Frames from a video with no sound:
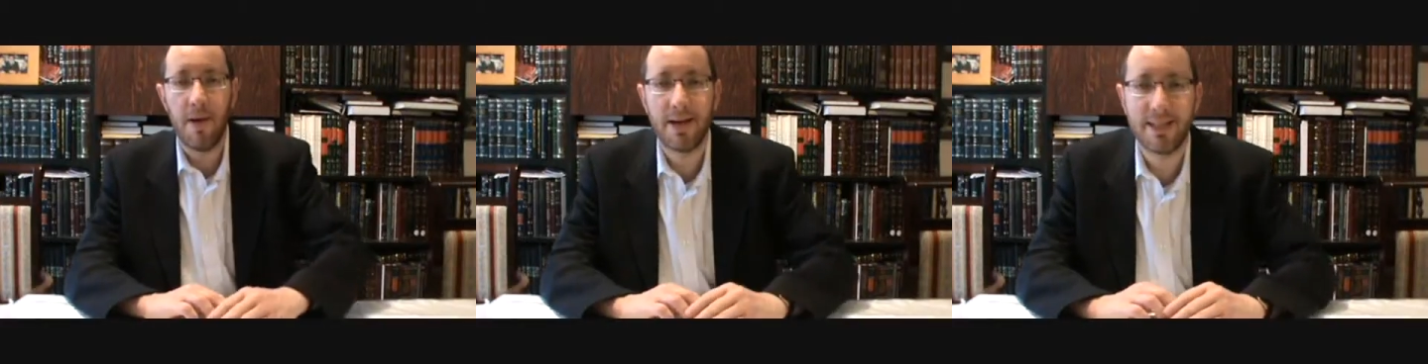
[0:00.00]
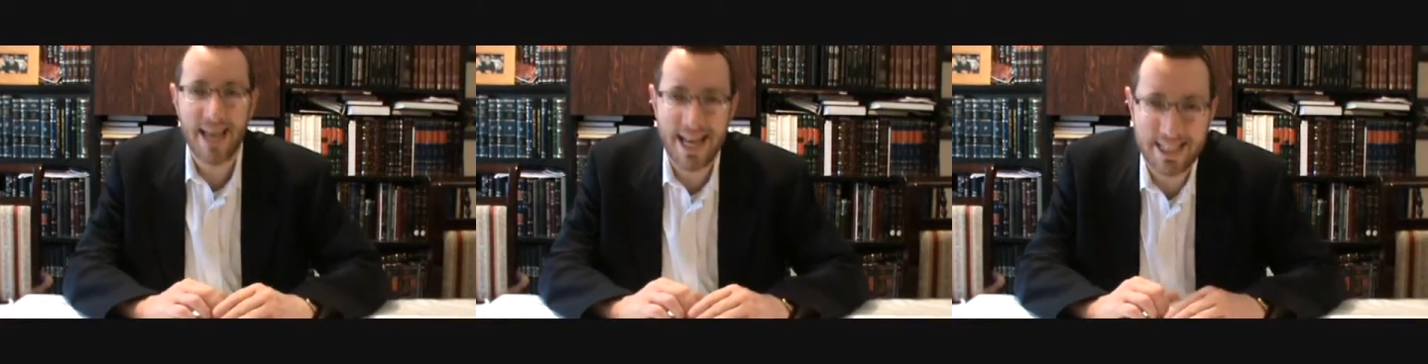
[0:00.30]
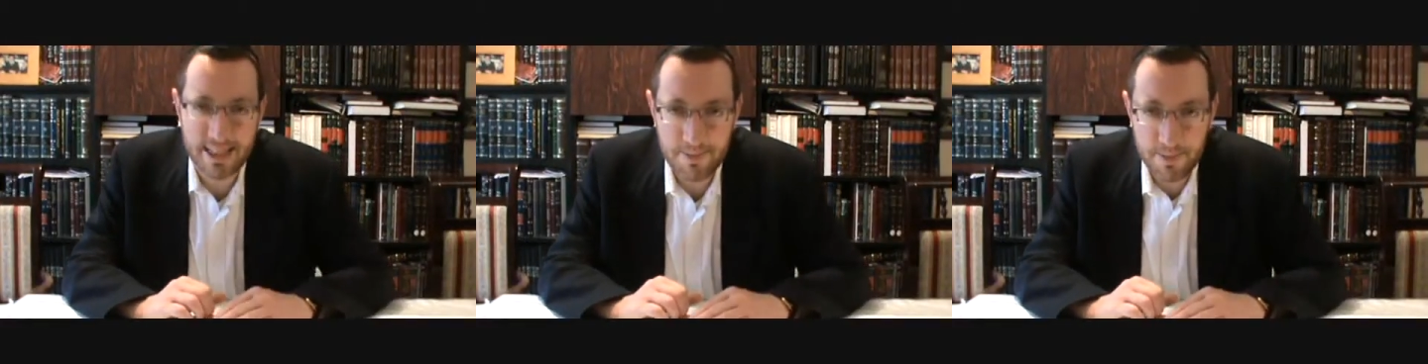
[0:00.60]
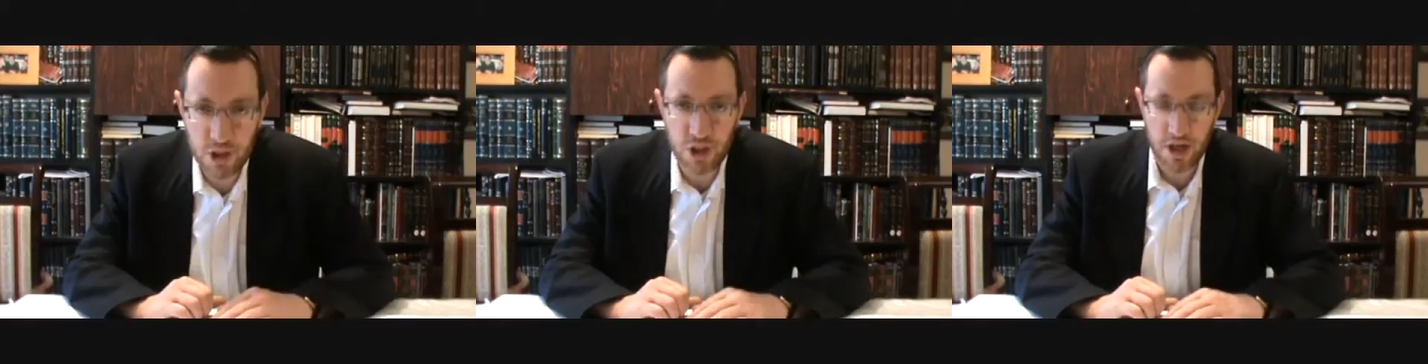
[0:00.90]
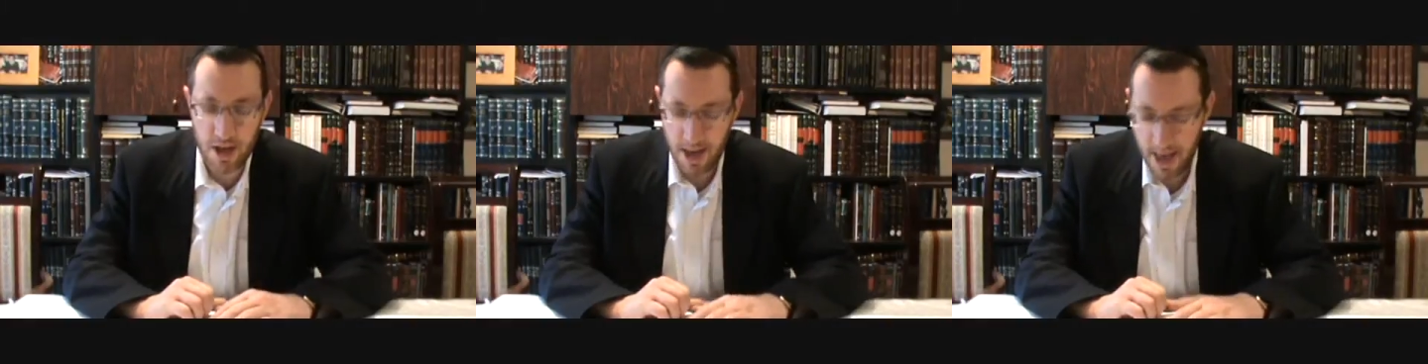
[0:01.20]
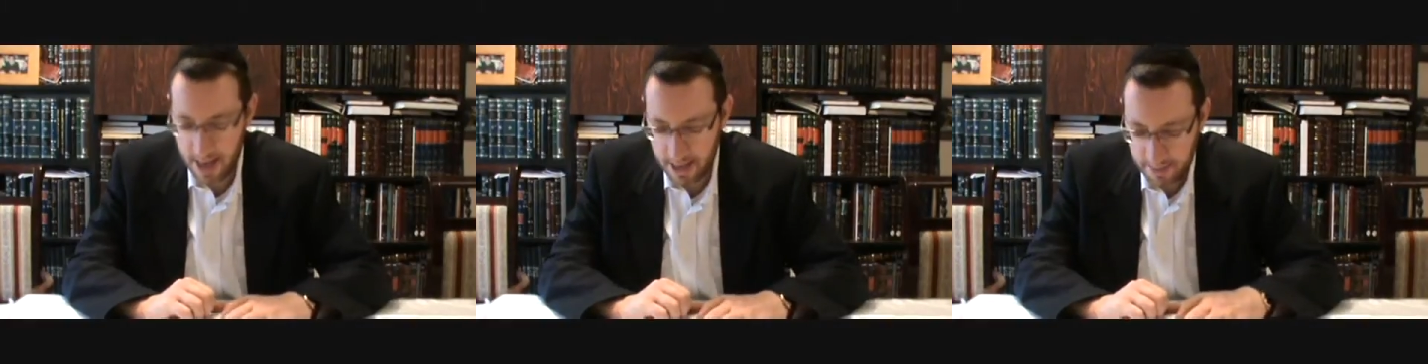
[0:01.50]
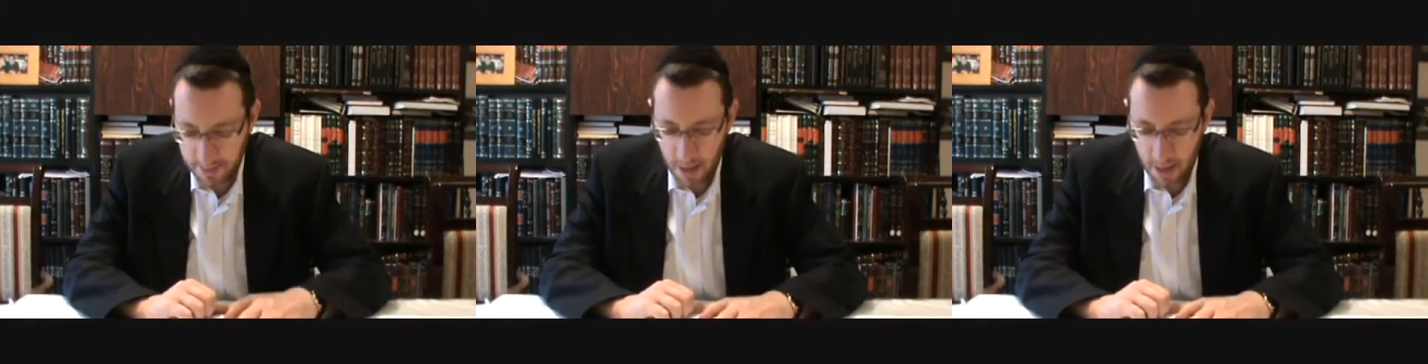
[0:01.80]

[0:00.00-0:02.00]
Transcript: Perek Tes Mishnah Hey.